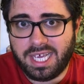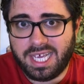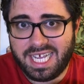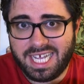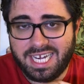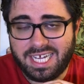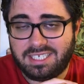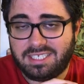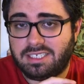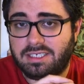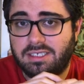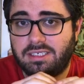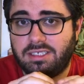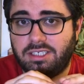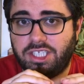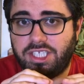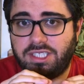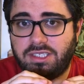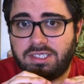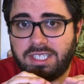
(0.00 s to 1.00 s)
It has
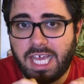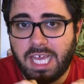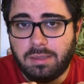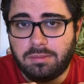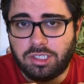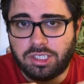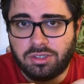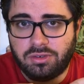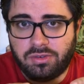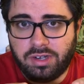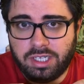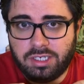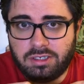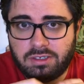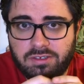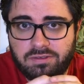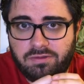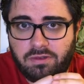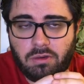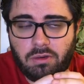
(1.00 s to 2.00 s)
name generators
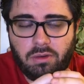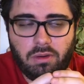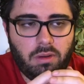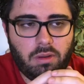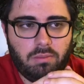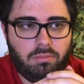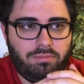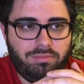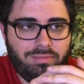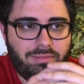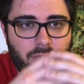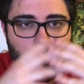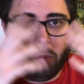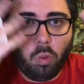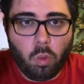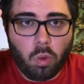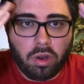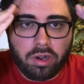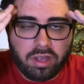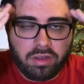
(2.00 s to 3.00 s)
for
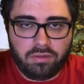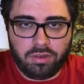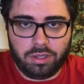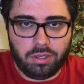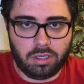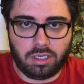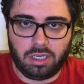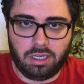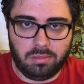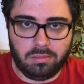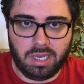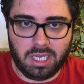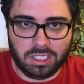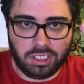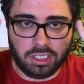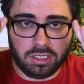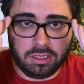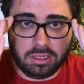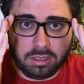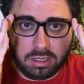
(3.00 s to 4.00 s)
whatever you can
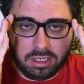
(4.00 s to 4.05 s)
imagine.